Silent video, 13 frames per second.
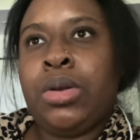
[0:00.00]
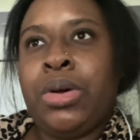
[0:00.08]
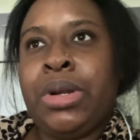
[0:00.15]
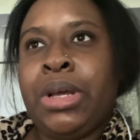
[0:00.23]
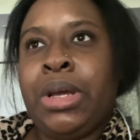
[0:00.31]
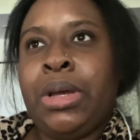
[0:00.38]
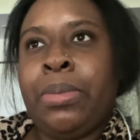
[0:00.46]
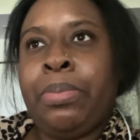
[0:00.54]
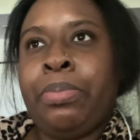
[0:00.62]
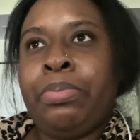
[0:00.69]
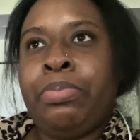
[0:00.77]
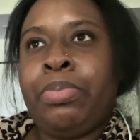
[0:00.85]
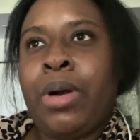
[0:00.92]
or they
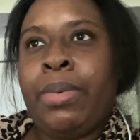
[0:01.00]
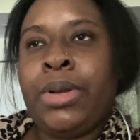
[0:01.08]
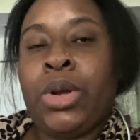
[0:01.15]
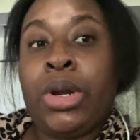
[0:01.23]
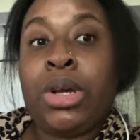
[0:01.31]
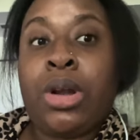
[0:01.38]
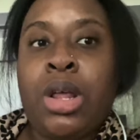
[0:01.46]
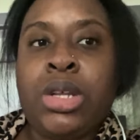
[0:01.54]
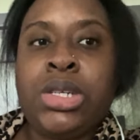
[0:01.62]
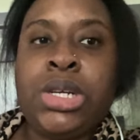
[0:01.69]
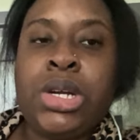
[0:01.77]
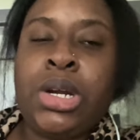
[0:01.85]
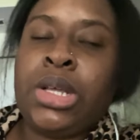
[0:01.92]
probably don't acknowledge
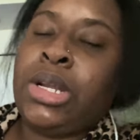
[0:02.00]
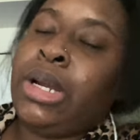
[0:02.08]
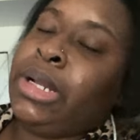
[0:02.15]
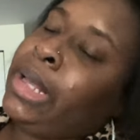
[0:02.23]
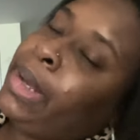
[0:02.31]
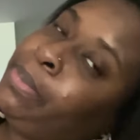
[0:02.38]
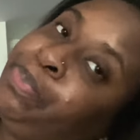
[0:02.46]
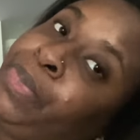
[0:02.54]
it or nothing like that.